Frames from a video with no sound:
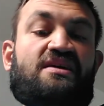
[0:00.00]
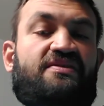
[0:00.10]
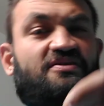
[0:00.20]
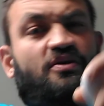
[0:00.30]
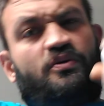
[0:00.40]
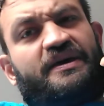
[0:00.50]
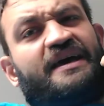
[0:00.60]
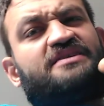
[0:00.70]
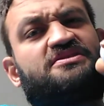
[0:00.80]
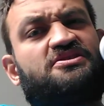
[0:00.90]
this whole
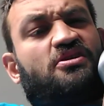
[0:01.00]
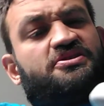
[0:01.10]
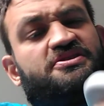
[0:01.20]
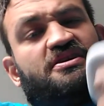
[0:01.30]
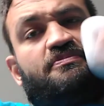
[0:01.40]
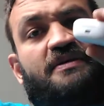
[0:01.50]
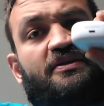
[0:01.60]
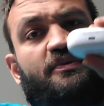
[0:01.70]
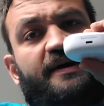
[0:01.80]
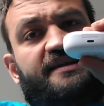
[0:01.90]
case charges up. By
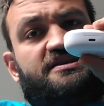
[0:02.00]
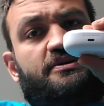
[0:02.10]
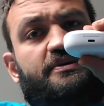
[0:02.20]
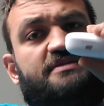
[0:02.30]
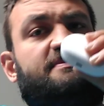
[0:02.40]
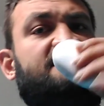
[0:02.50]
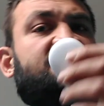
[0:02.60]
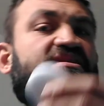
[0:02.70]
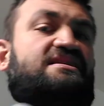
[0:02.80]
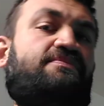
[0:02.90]
the way, it's USB
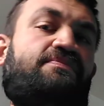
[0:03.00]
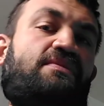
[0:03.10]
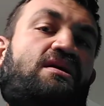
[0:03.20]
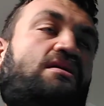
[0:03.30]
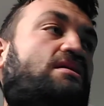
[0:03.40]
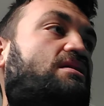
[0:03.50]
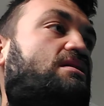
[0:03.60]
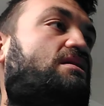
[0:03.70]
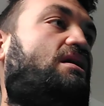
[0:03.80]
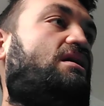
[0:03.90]
C.
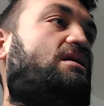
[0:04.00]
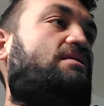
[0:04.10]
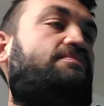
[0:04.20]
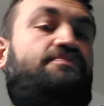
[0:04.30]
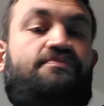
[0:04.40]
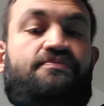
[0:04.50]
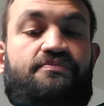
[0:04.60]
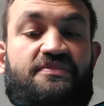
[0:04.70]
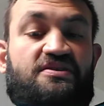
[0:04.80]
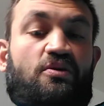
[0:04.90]
Um,
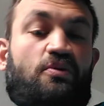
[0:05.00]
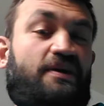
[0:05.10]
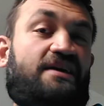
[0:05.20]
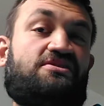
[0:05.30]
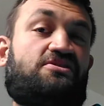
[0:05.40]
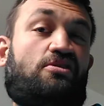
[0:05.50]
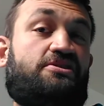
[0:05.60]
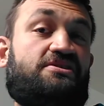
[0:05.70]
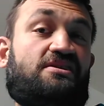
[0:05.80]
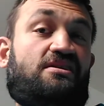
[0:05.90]
this whole case
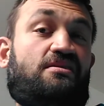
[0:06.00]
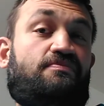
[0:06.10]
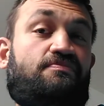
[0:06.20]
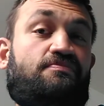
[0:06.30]
charges up